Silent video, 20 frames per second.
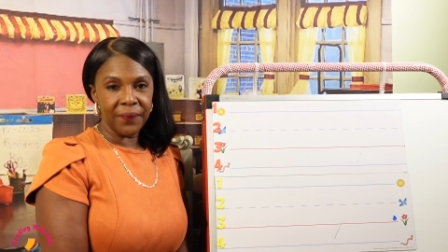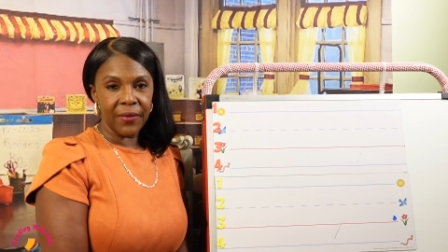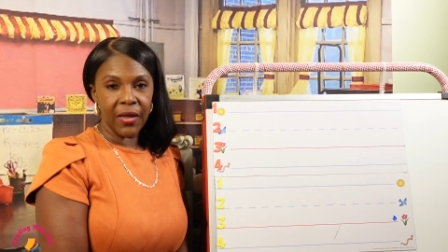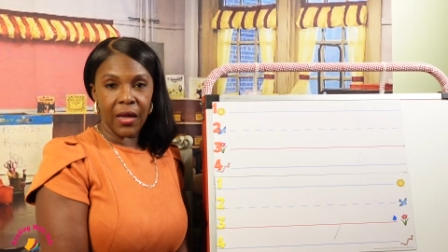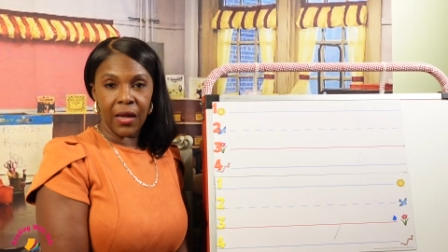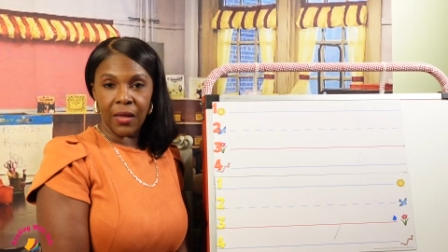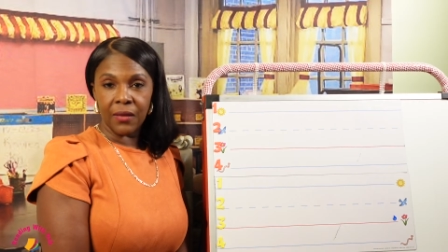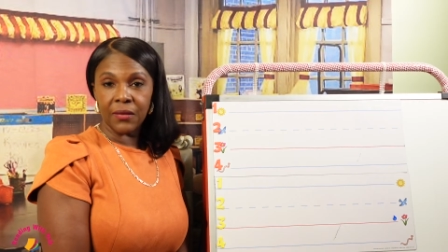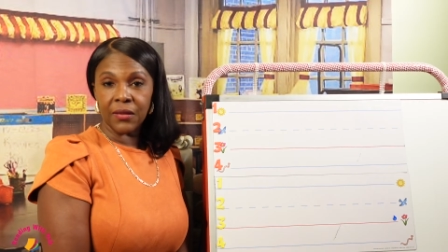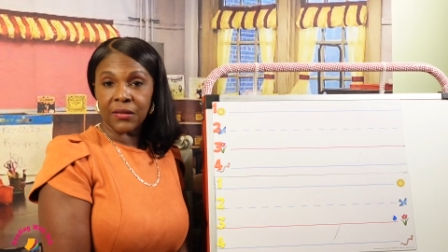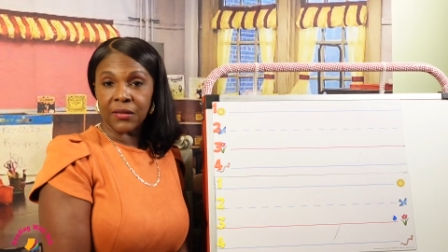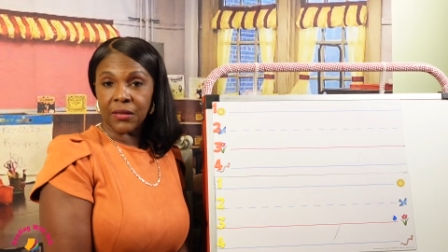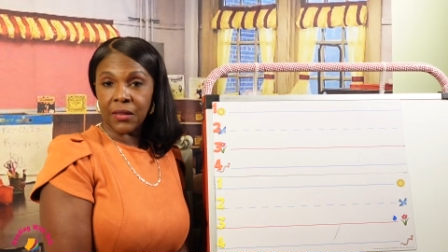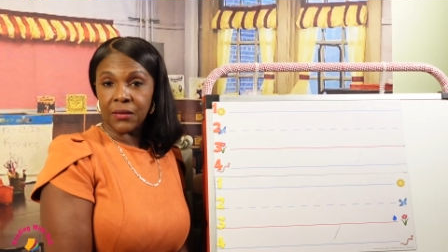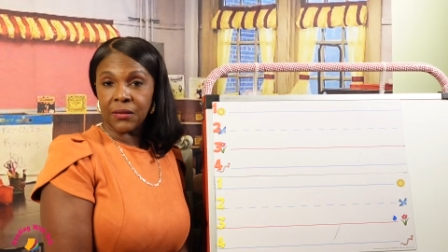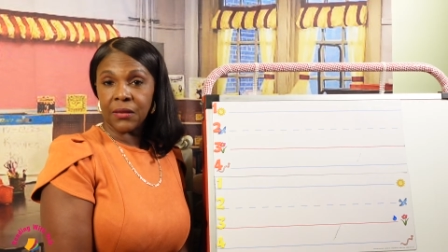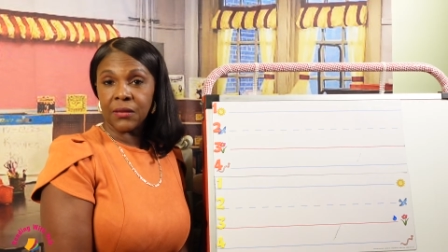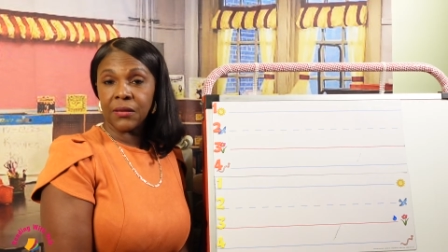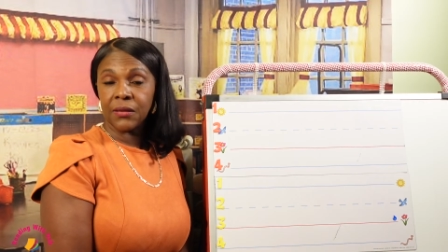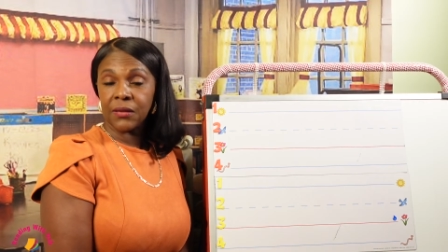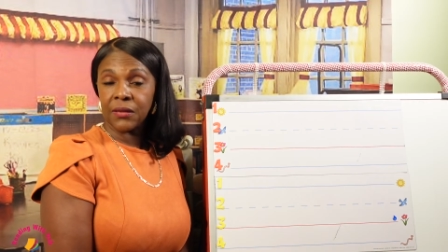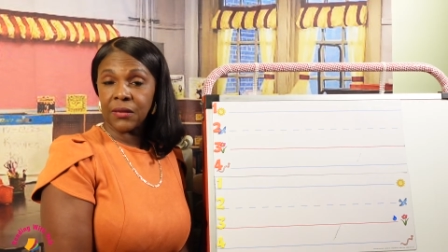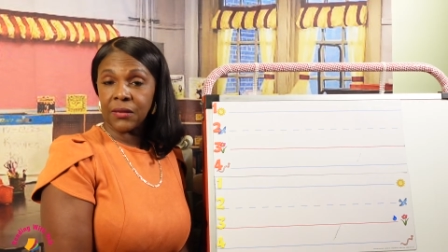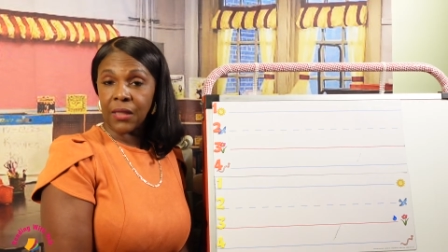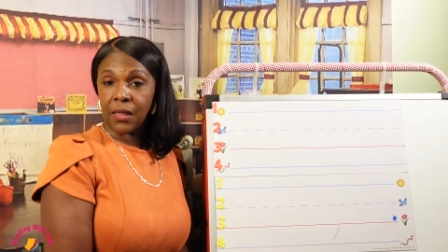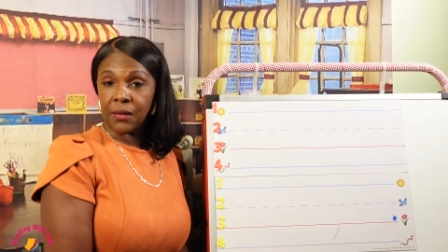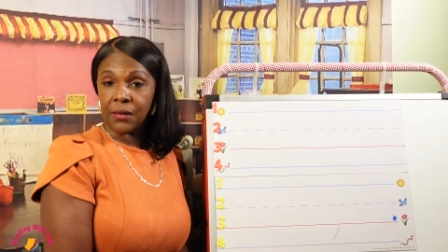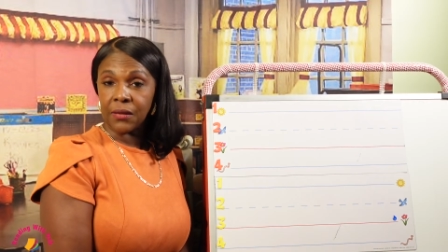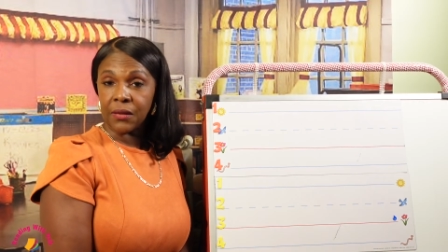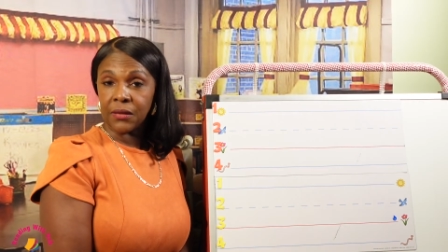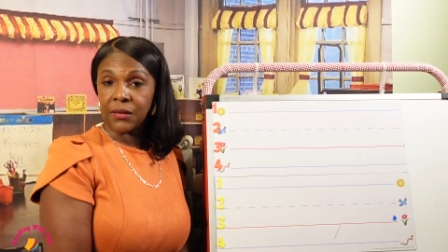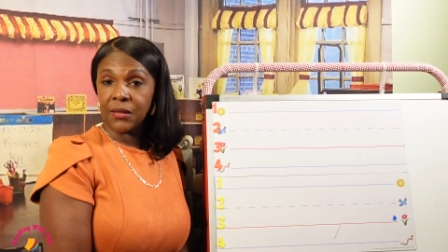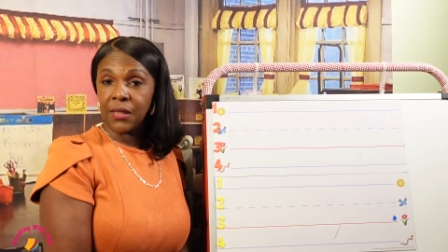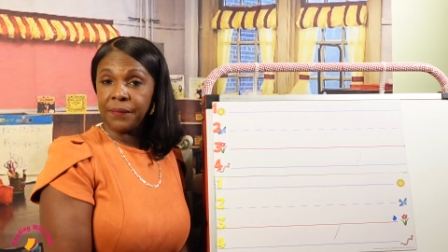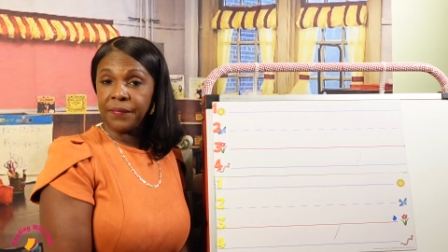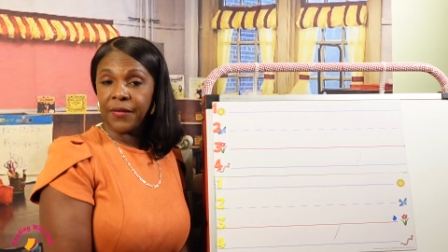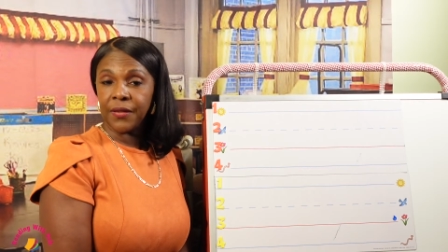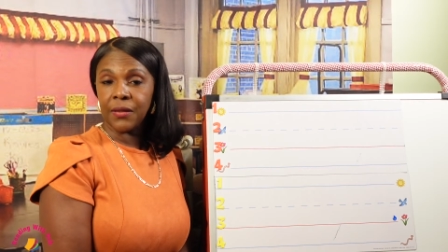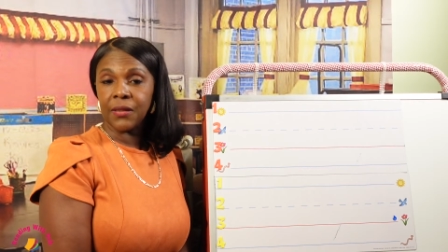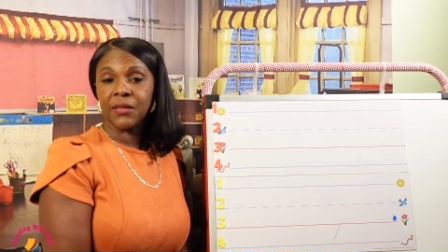And the sentence is telling us
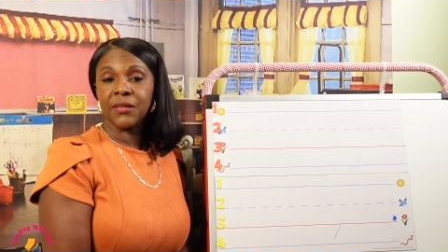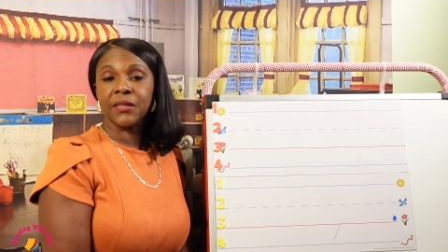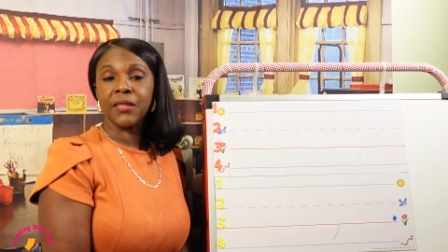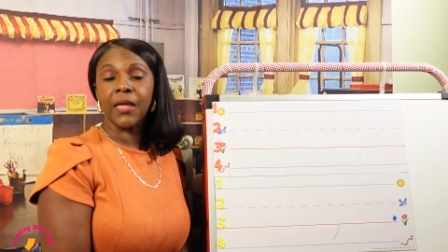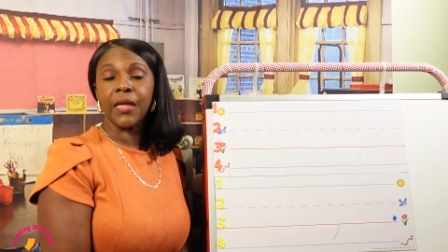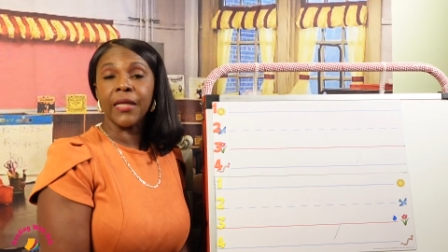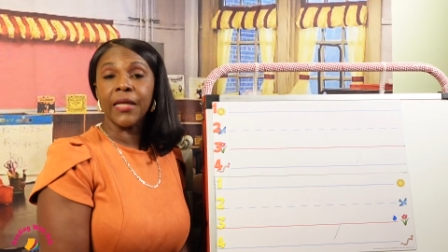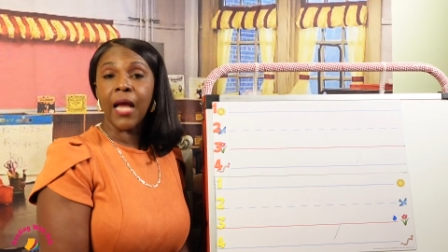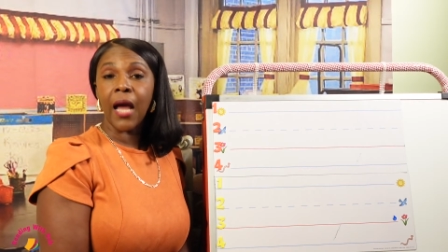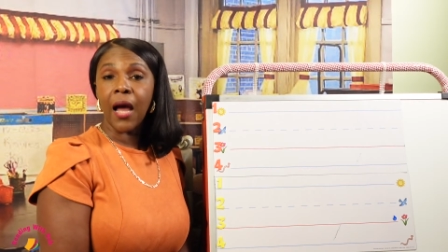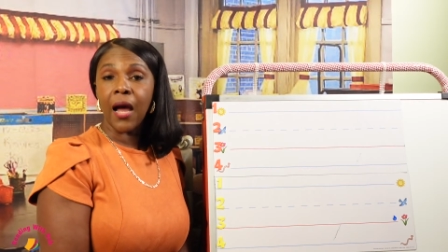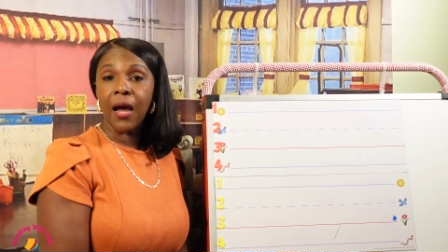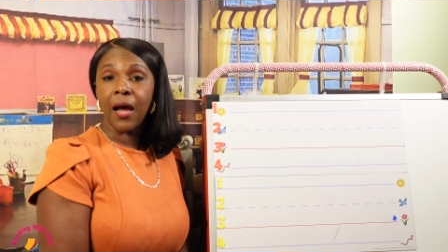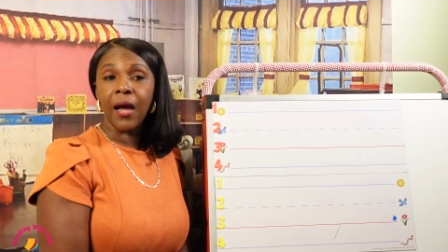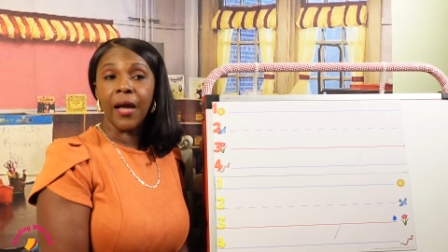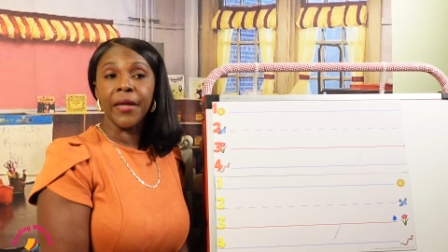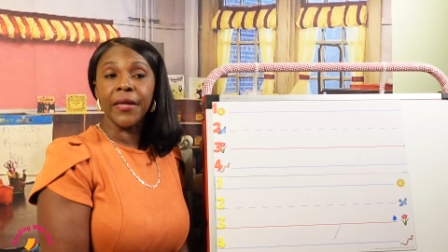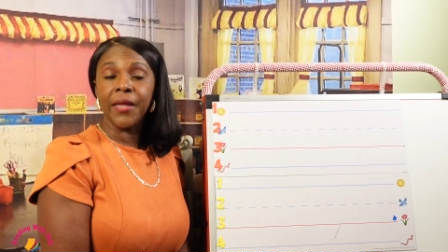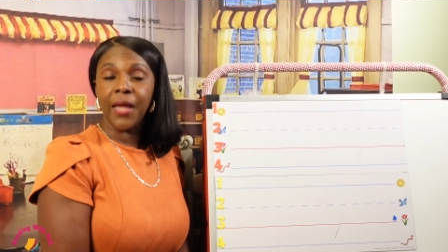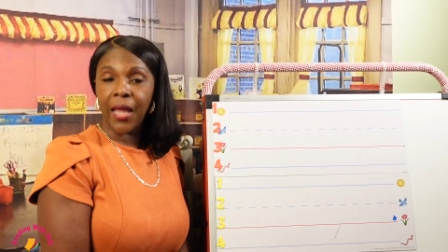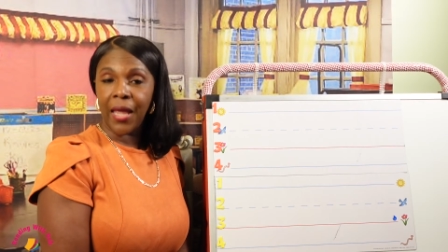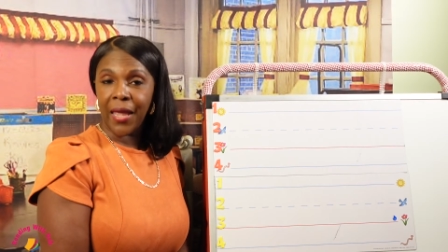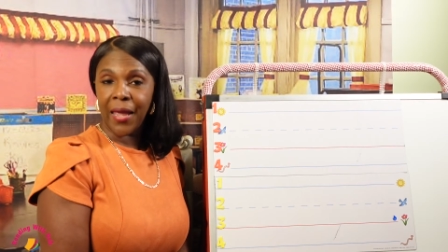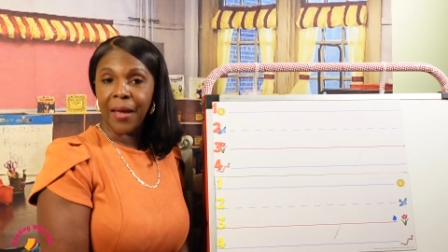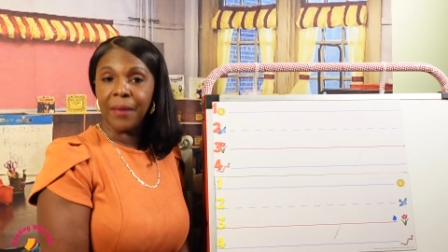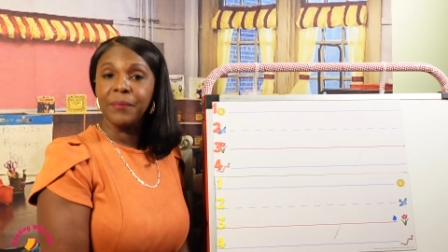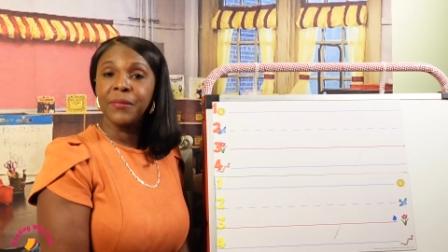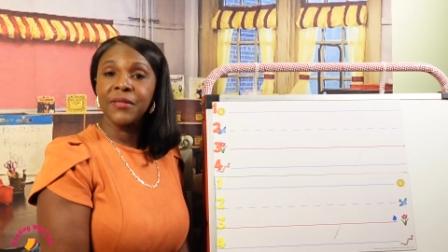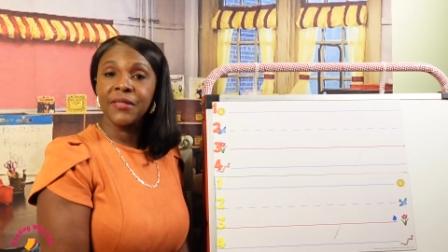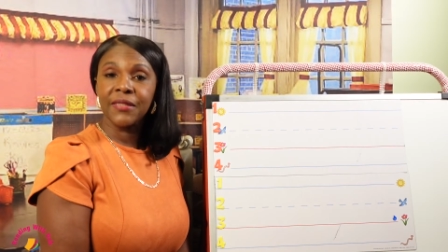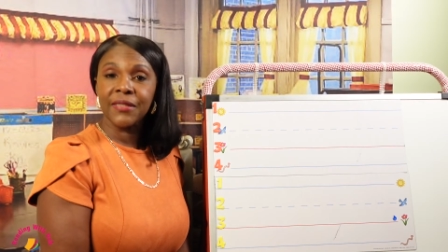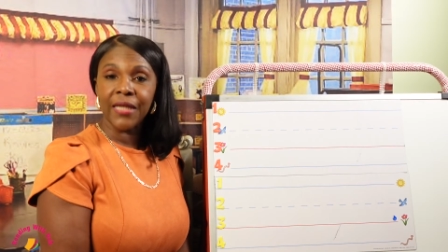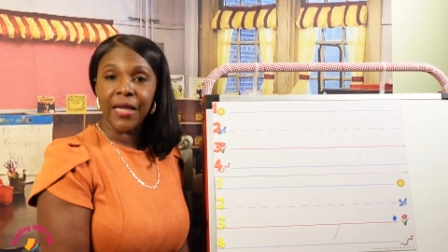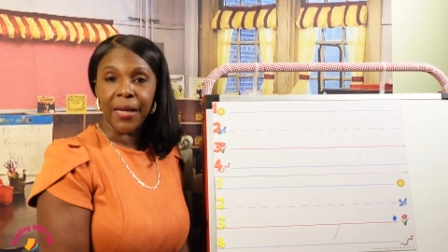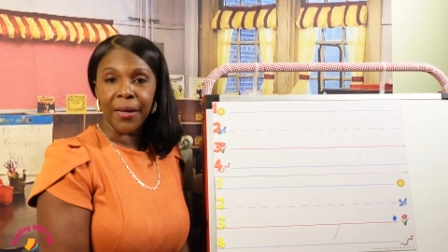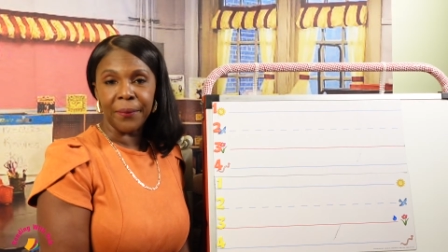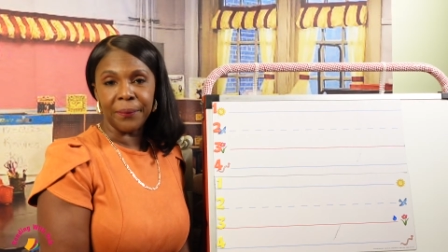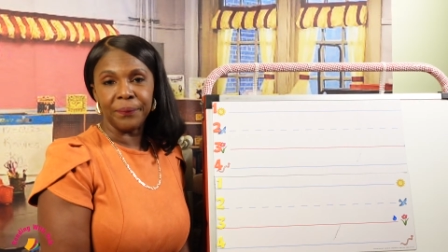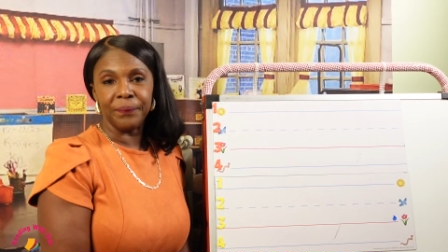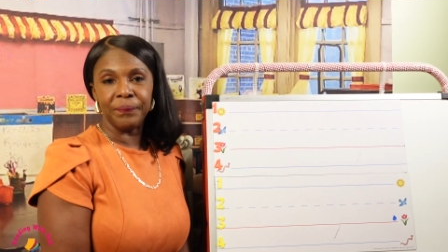something. It's saying, I am Sam.